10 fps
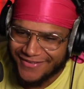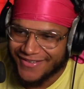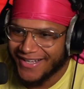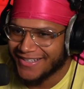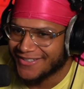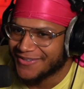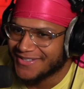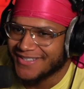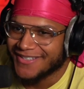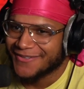I like the OST.
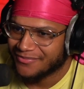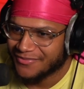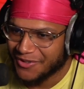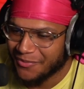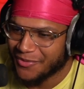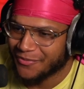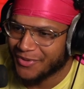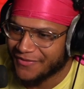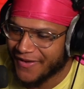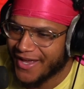So we're moving pretty
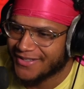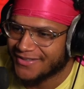fast.